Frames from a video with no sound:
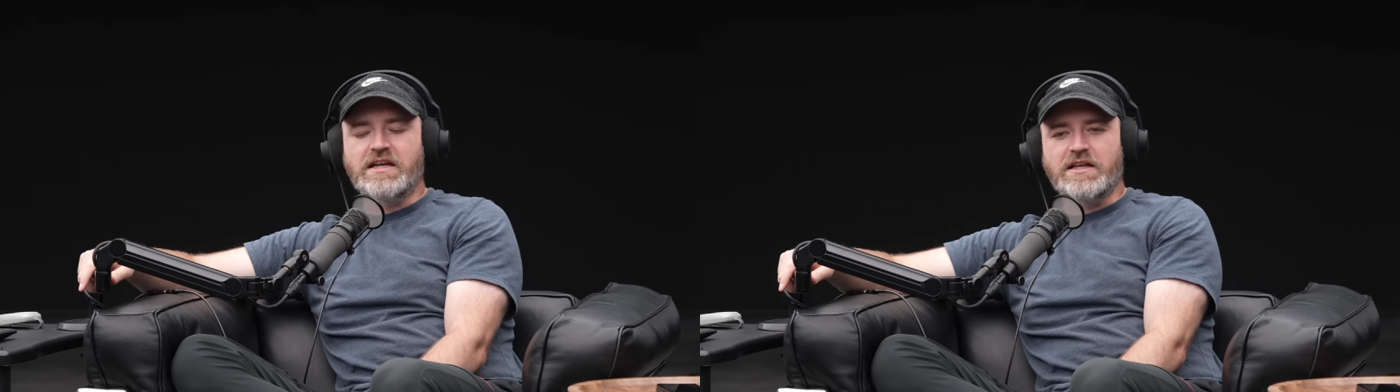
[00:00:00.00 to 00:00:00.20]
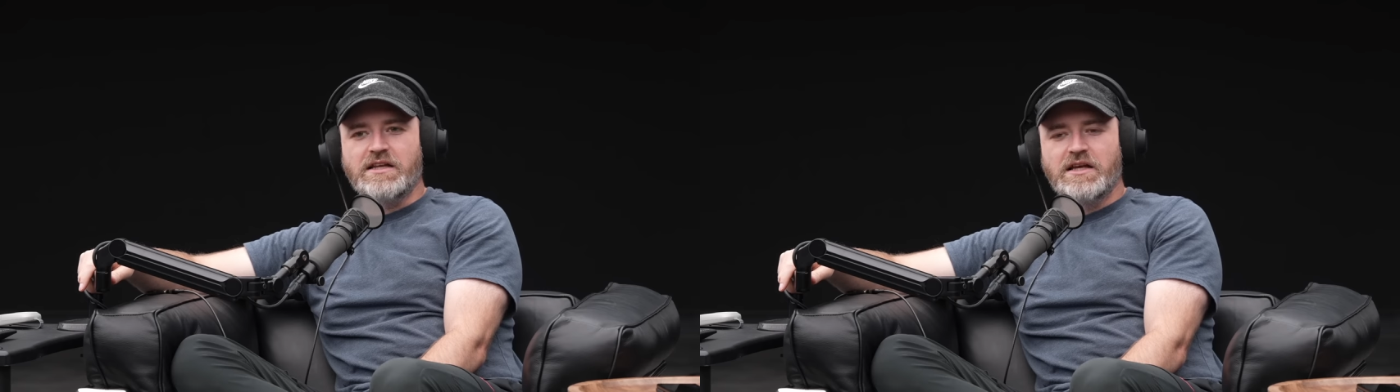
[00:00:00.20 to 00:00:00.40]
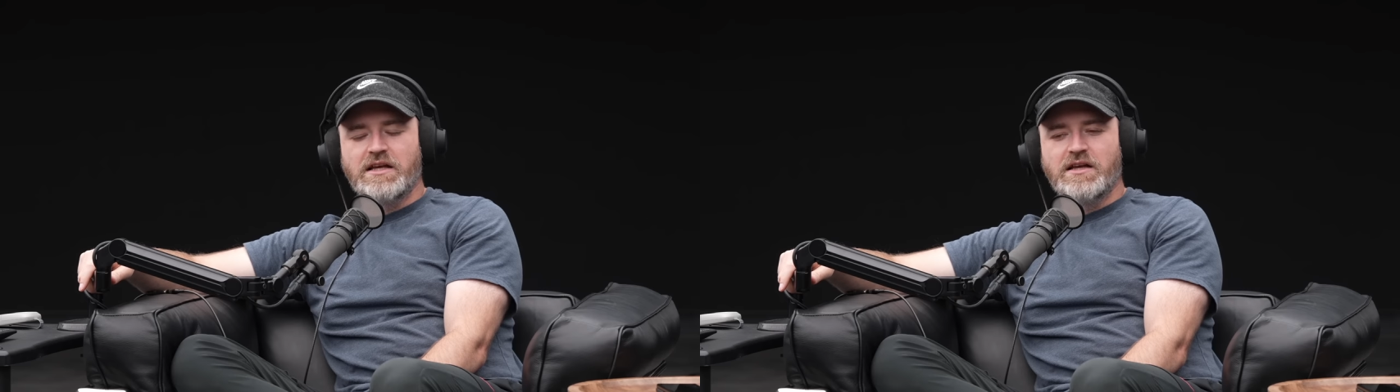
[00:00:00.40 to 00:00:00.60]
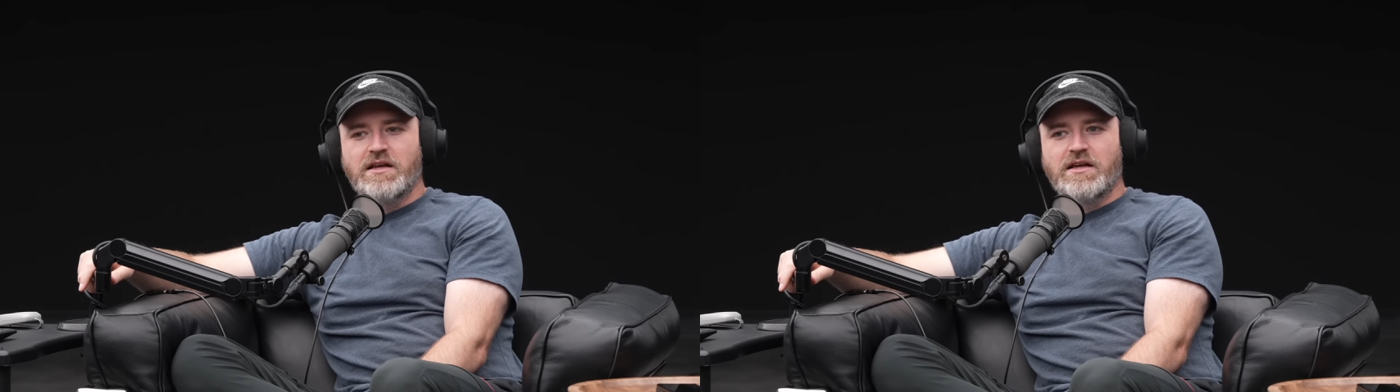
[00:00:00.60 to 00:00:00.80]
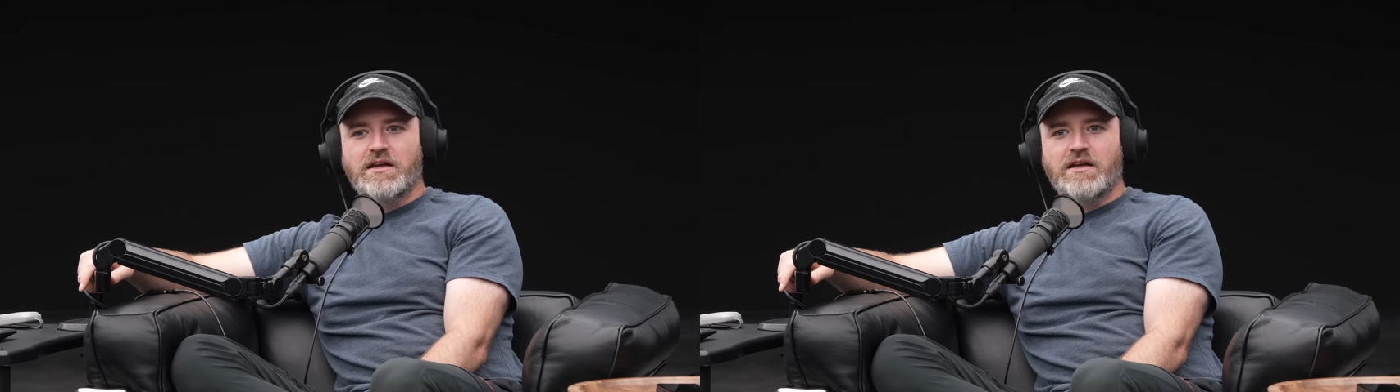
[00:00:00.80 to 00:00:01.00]
it
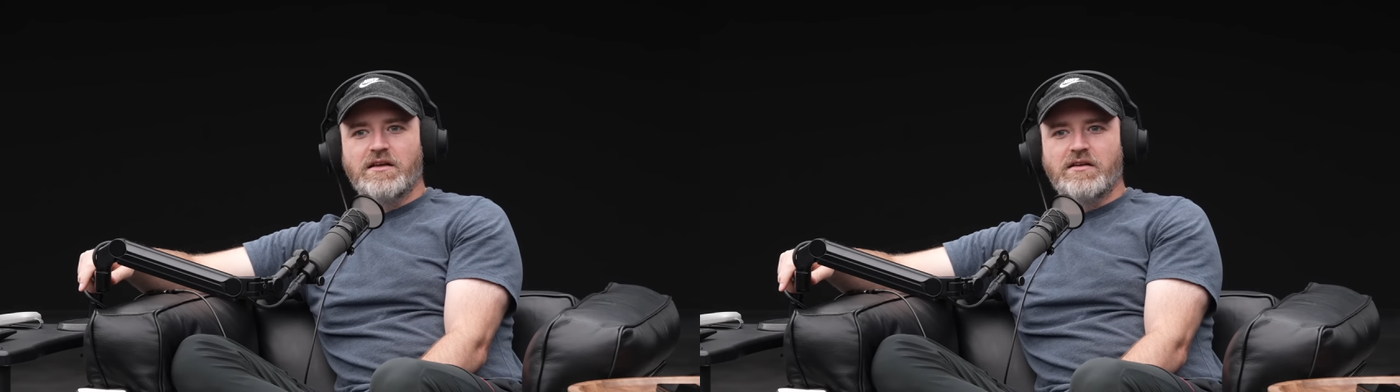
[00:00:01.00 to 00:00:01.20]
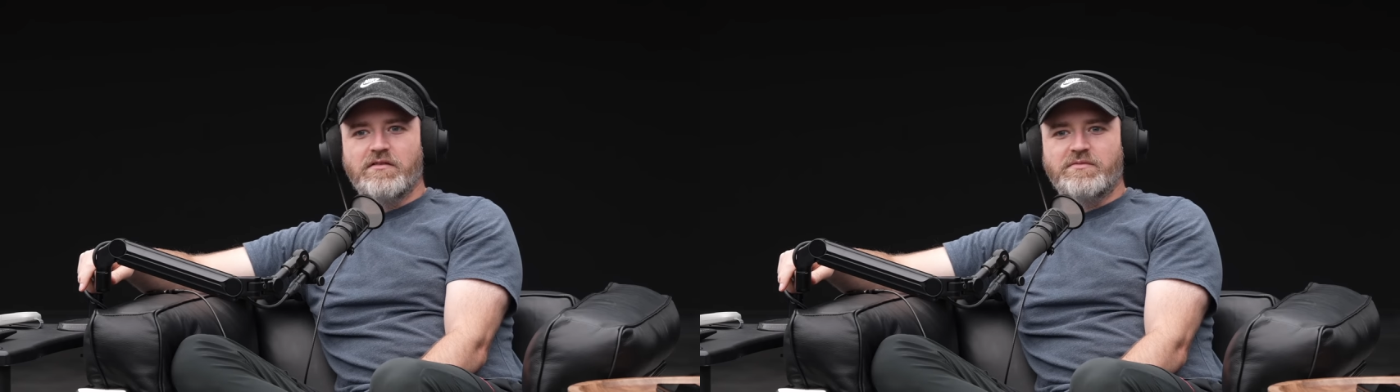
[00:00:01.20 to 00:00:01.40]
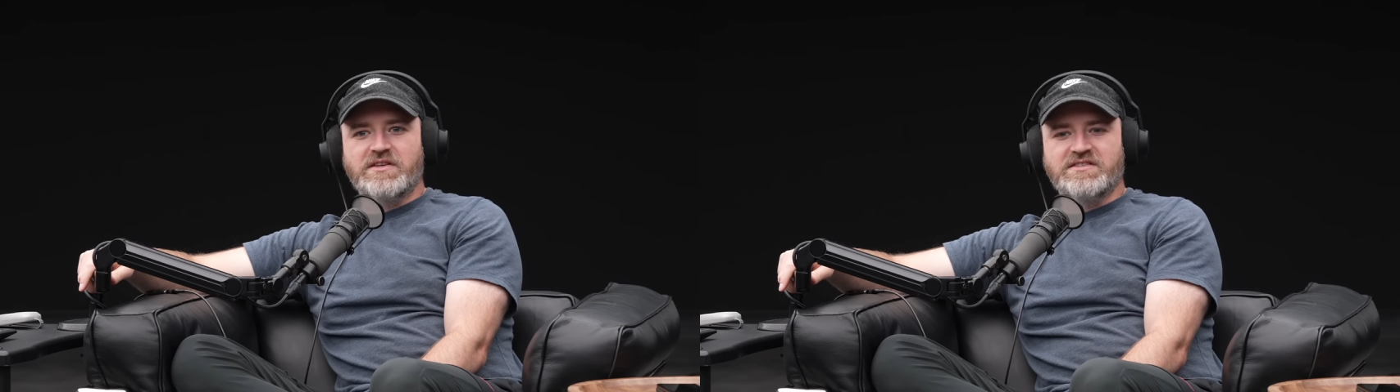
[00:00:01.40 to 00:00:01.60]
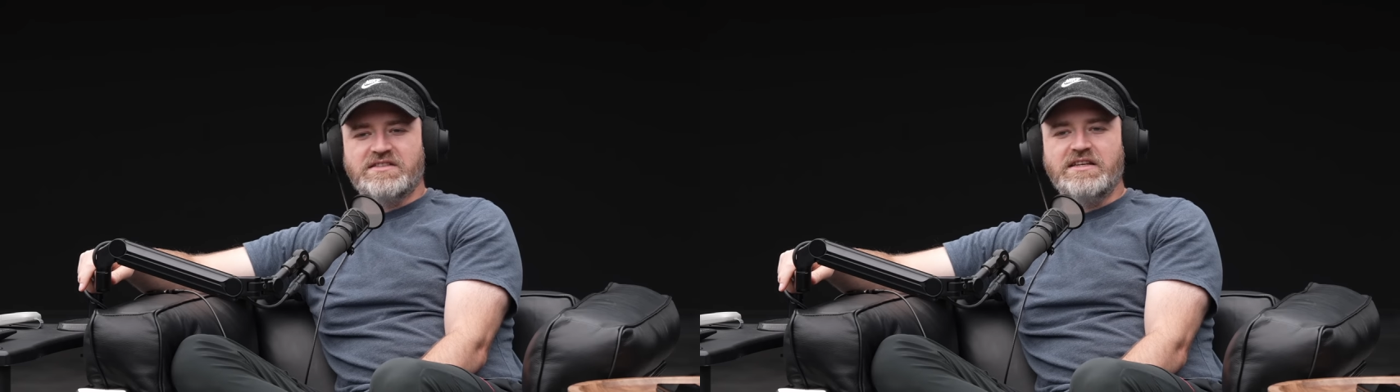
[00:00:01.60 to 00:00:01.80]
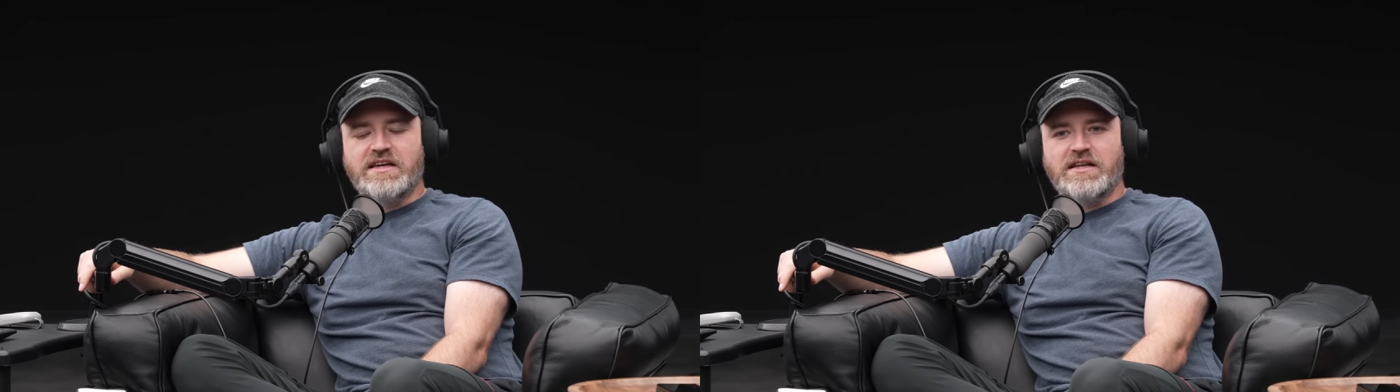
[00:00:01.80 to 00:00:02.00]
mm-hmm. to
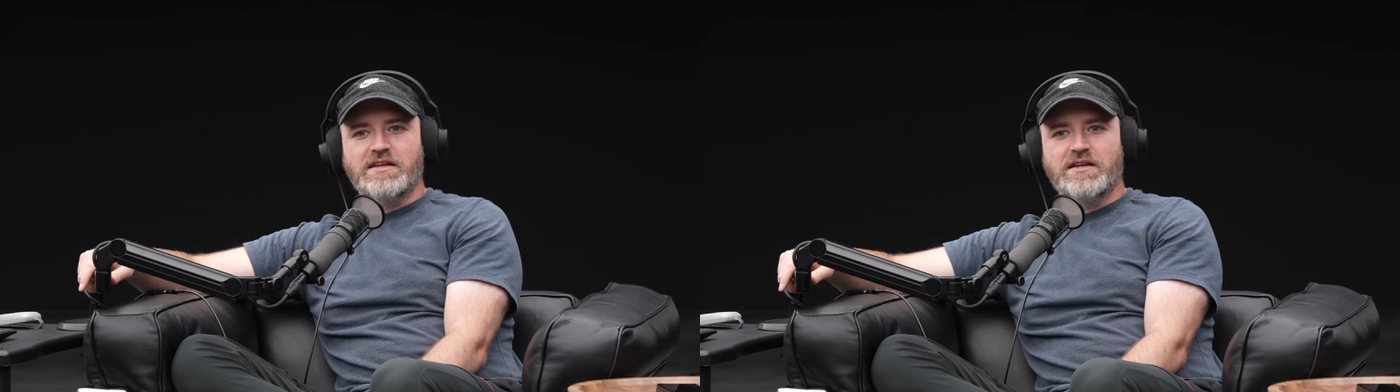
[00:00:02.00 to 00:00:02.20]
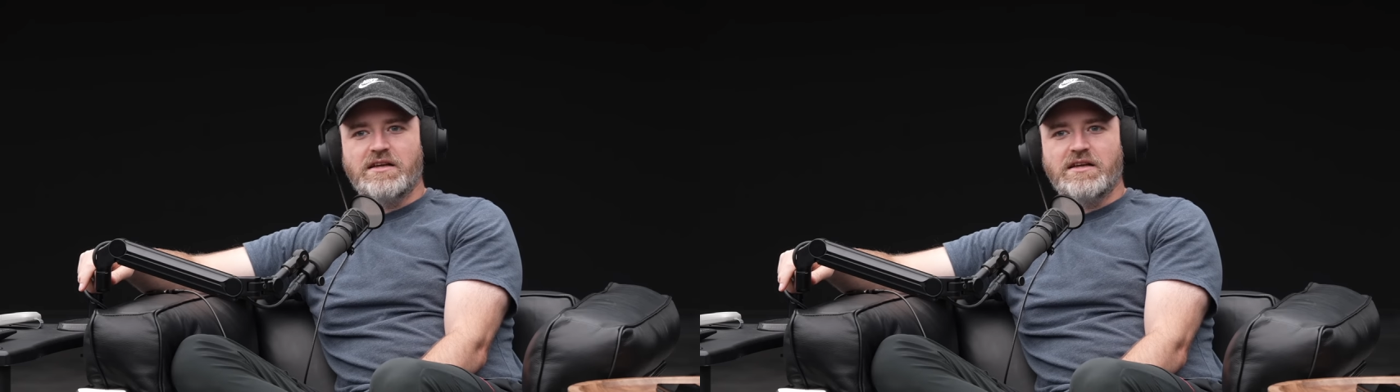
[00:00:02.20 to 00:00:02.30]
see it.